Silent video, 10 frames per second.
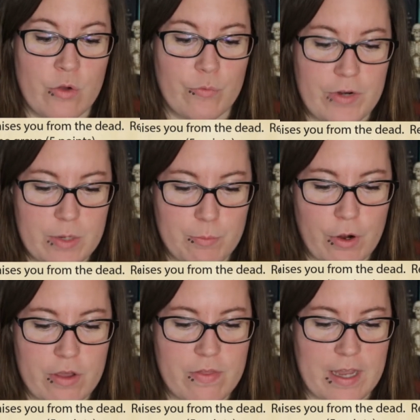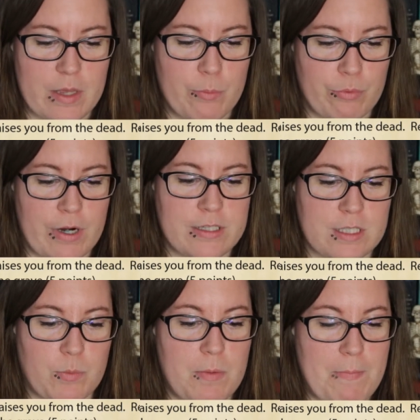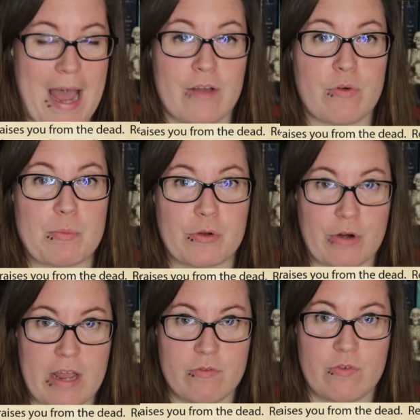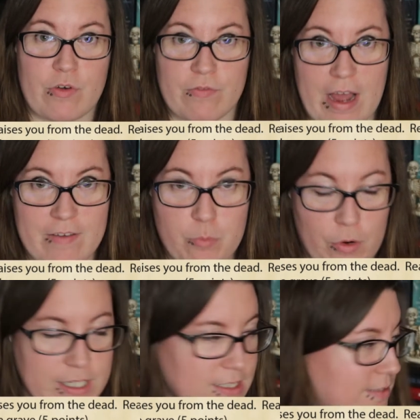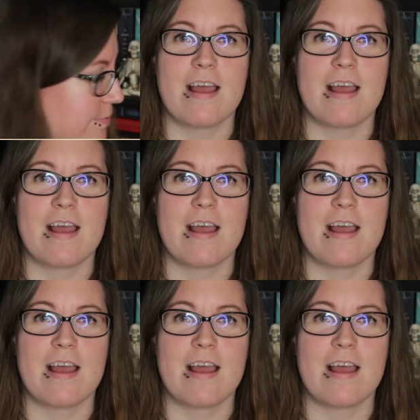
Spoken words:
Read a book that can bring someone back from the grave for 5 points.